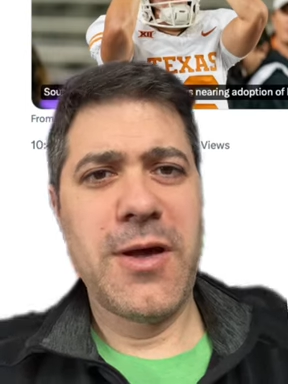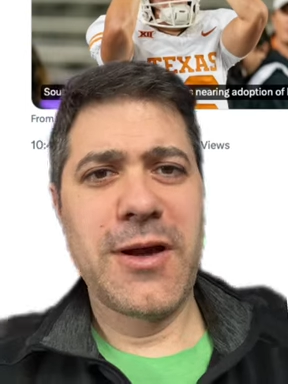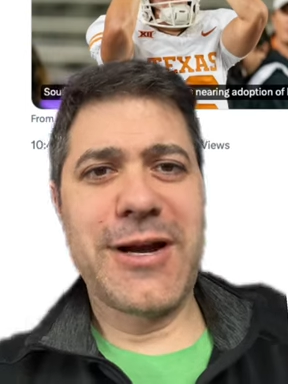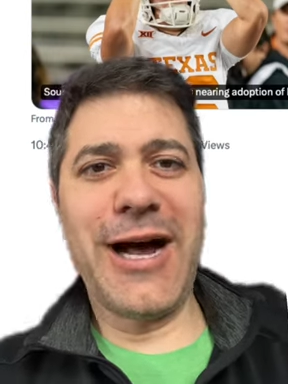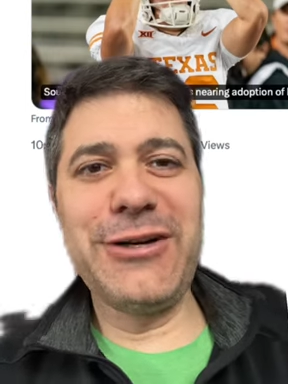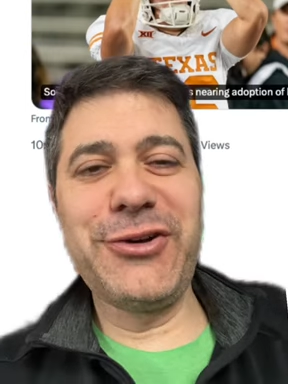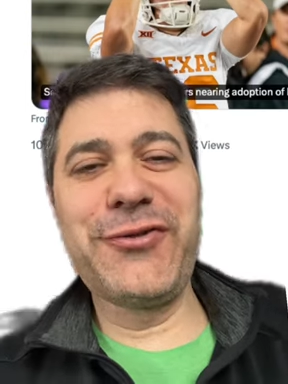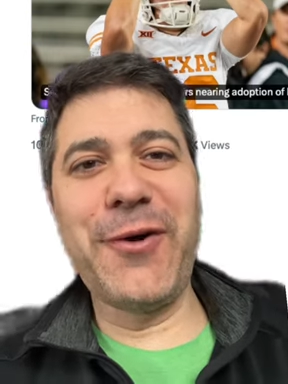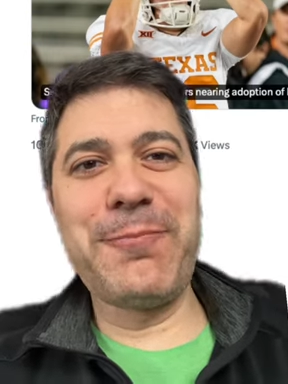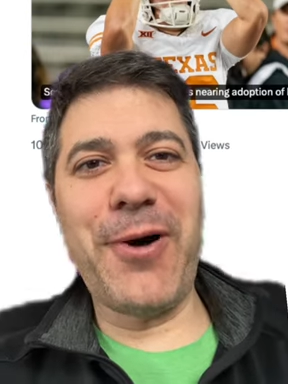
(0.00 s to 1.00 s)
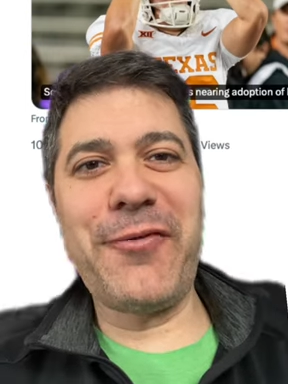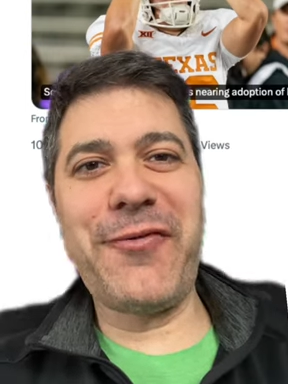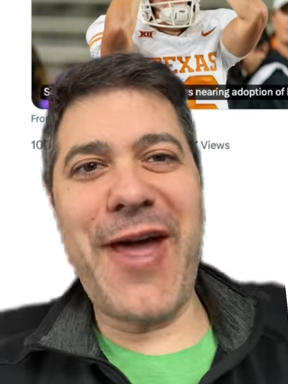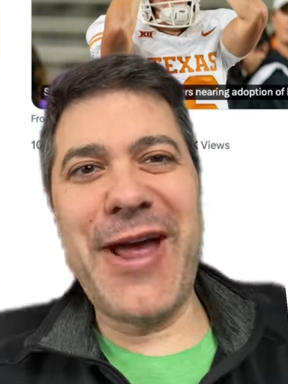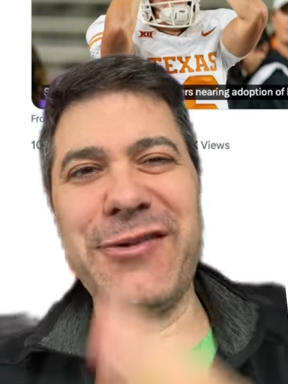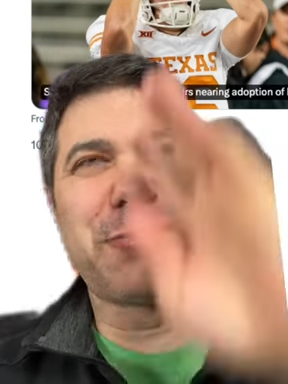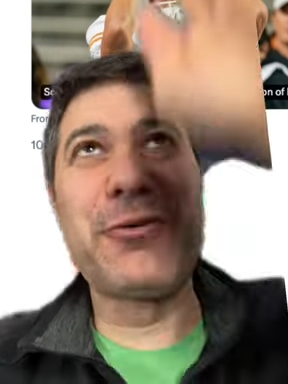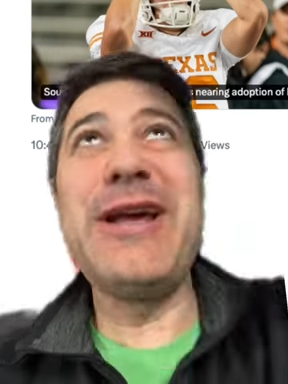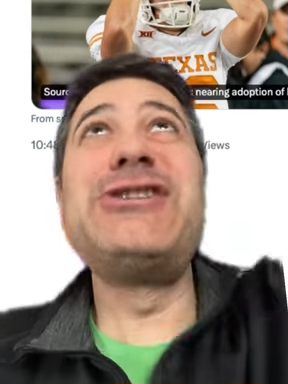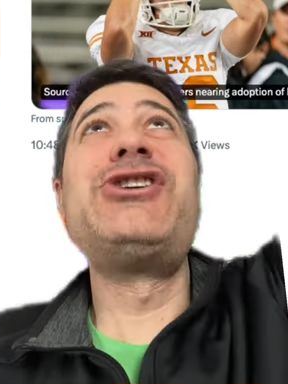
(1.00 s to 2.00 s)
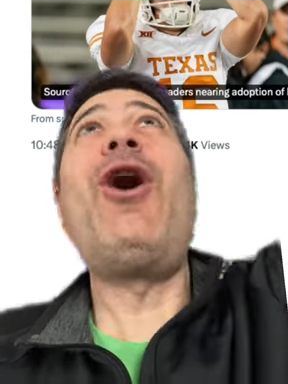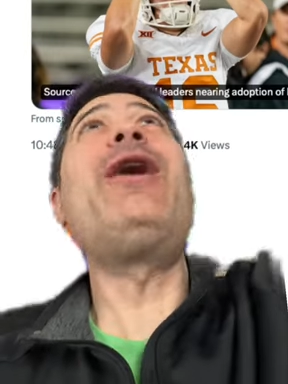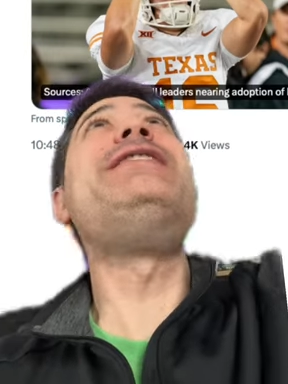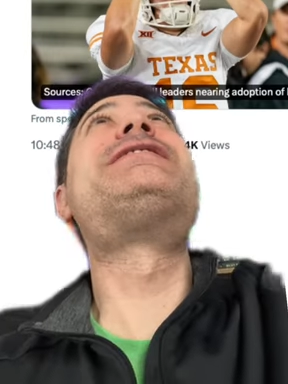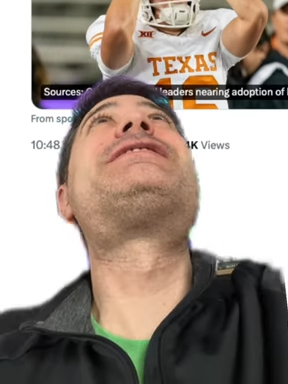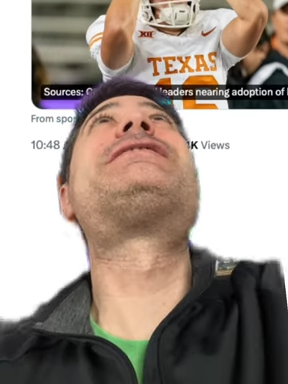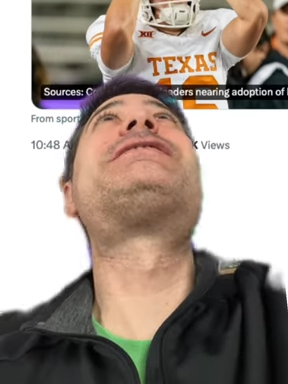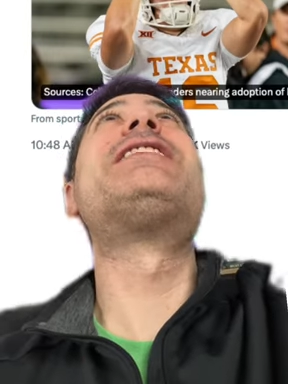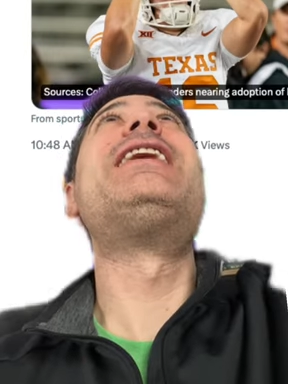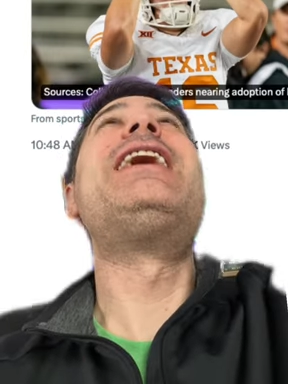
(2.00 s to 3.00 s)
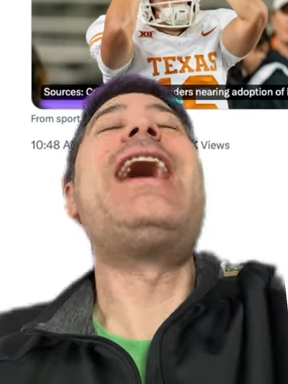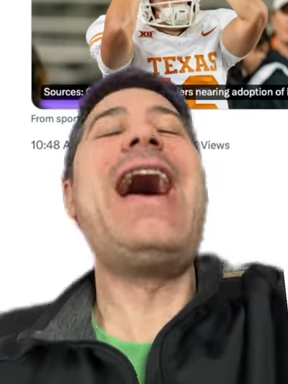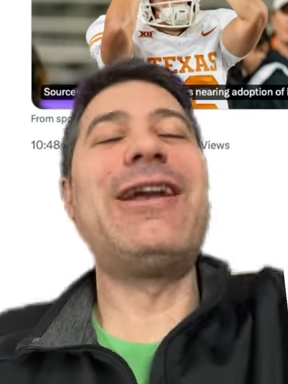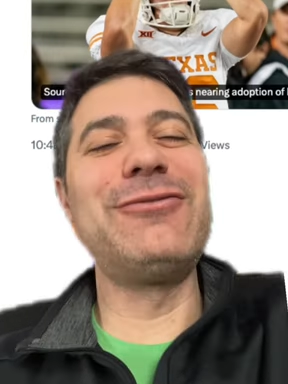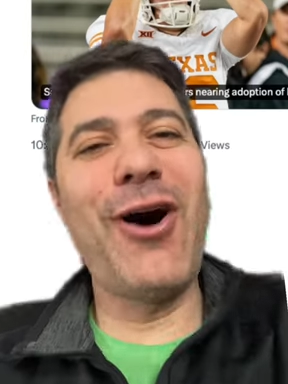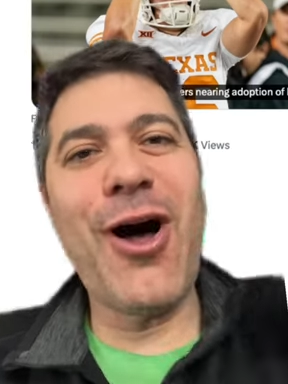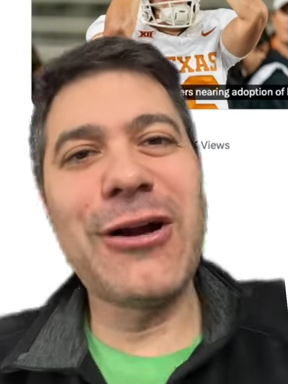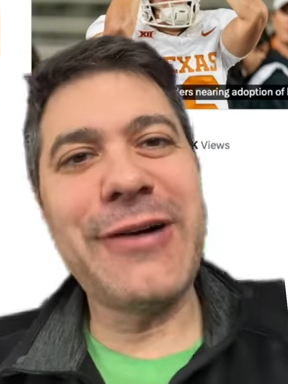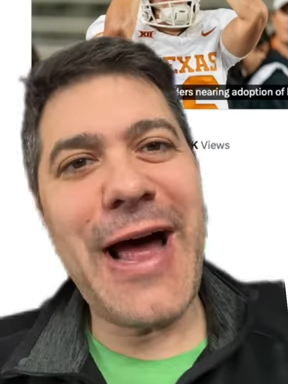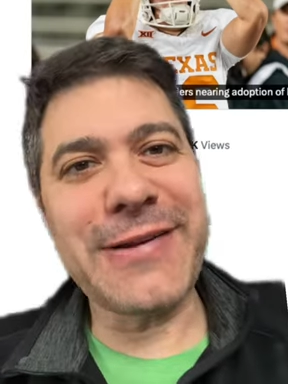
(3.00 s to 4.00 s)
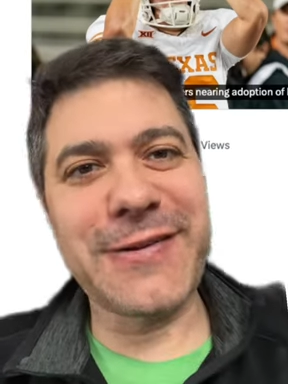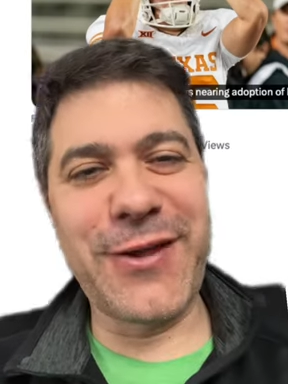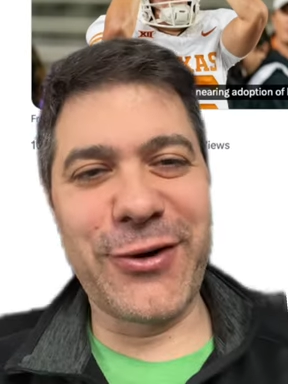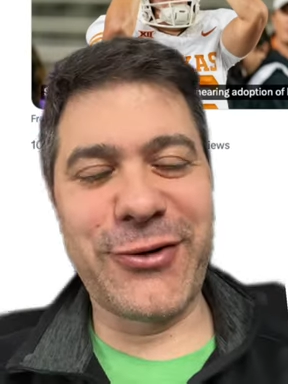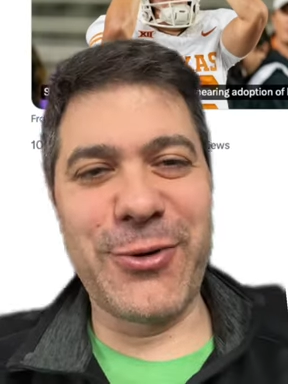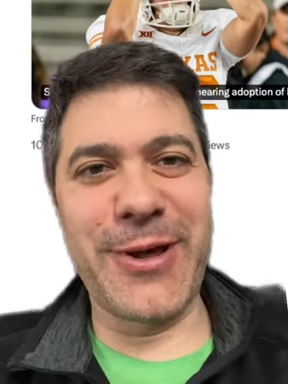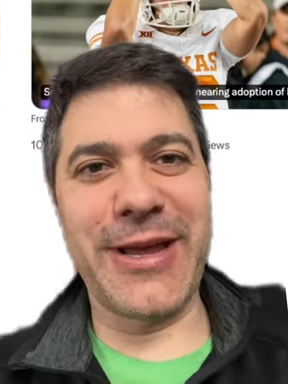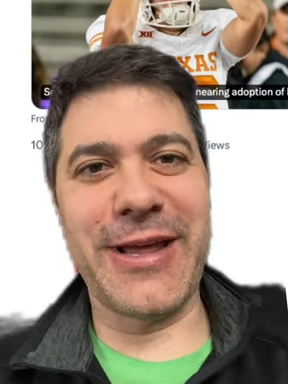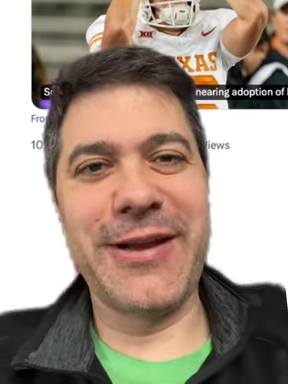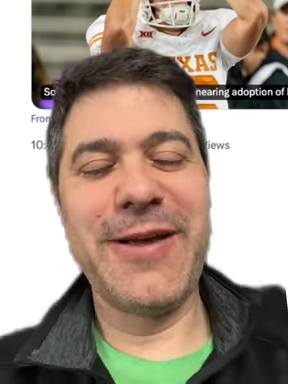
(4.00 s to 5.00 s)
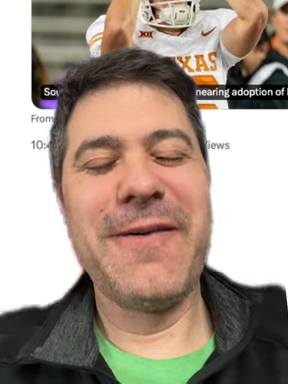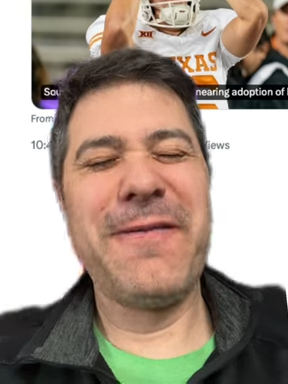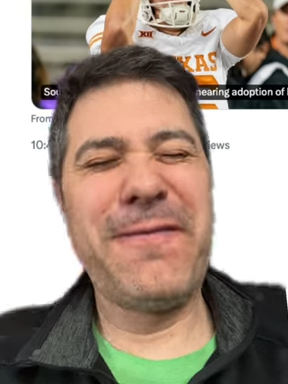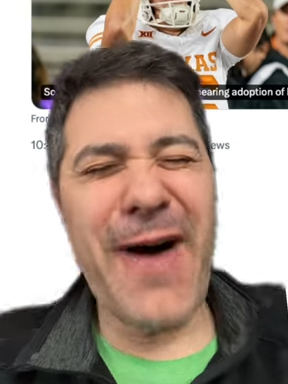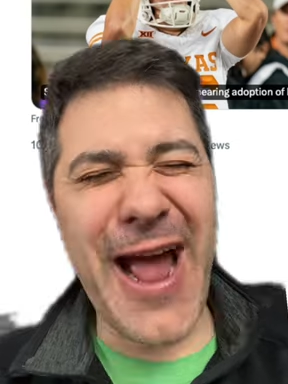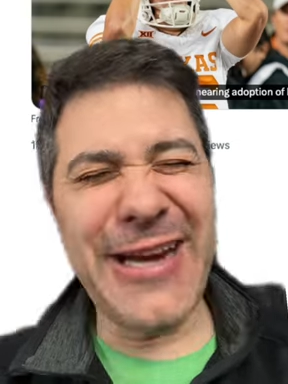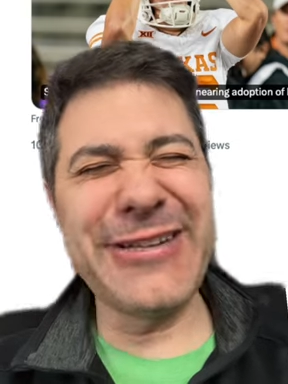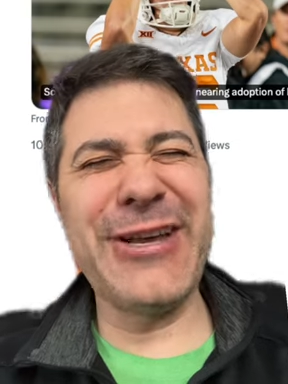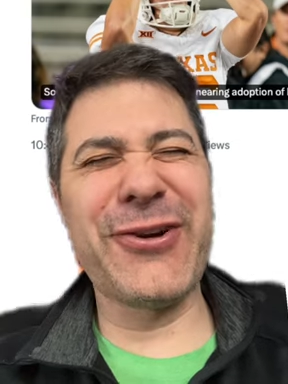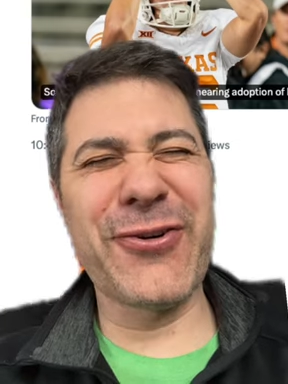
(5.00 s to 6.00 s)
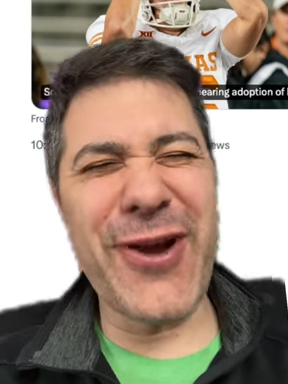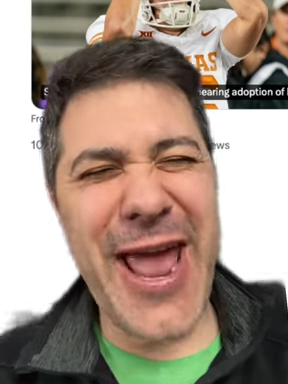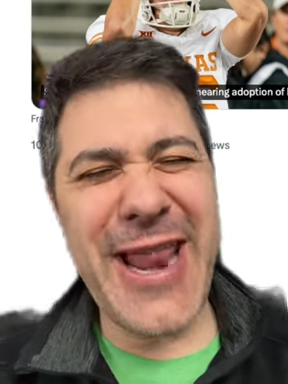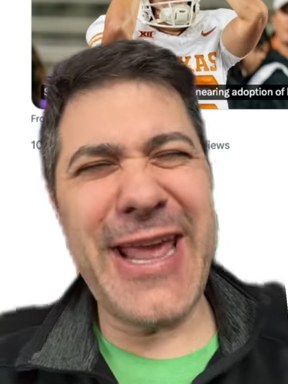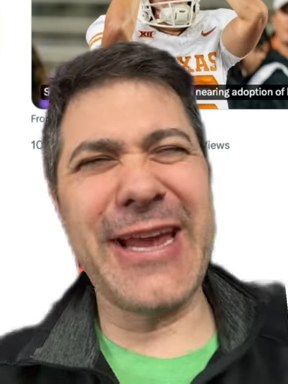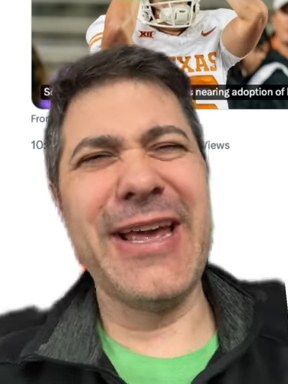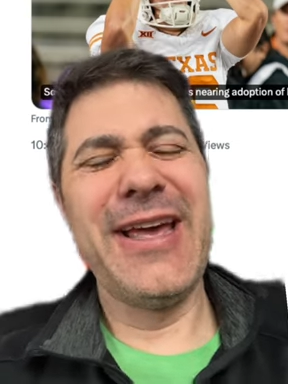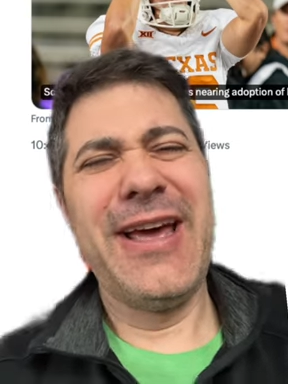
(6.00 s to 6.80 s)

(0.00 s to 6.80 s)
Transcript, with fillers: College football fans rejoice! At long last, they're doing it. Finally, creating